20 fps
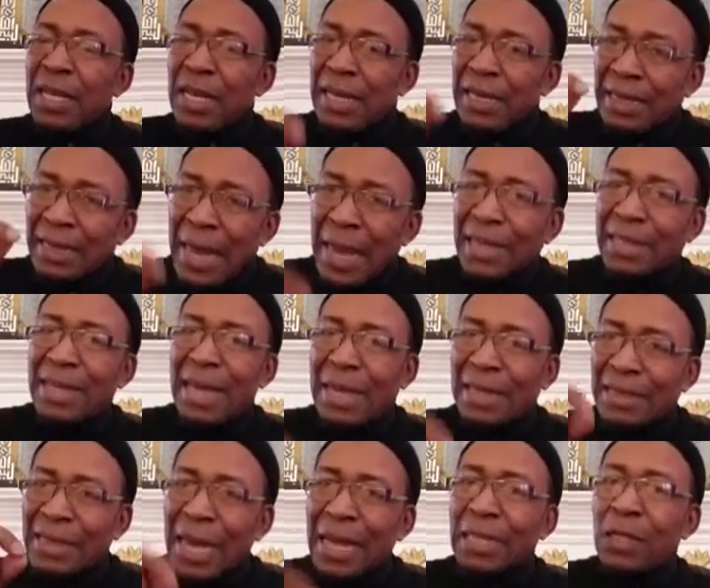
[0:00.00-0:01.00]
And that is
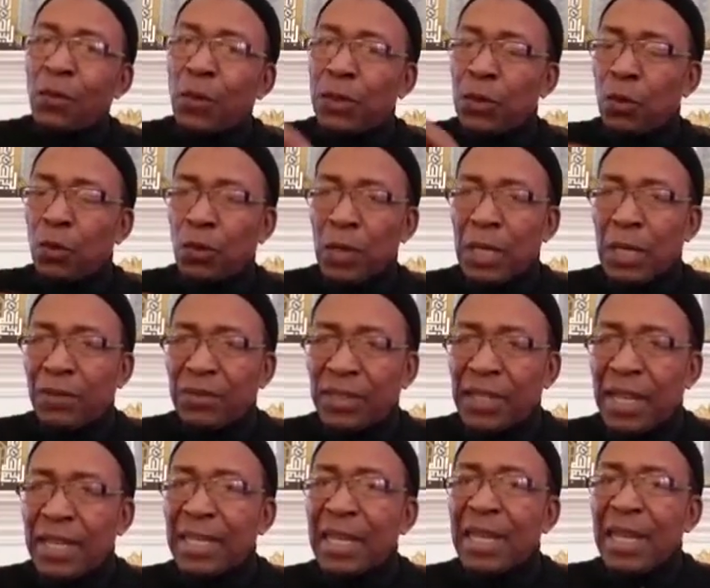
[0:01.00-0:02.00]
exactly what the Quran have
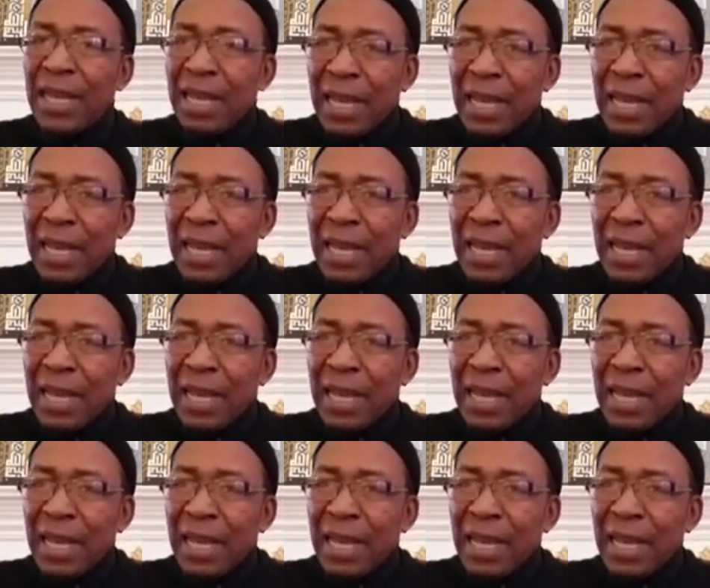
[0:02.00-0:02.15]
said.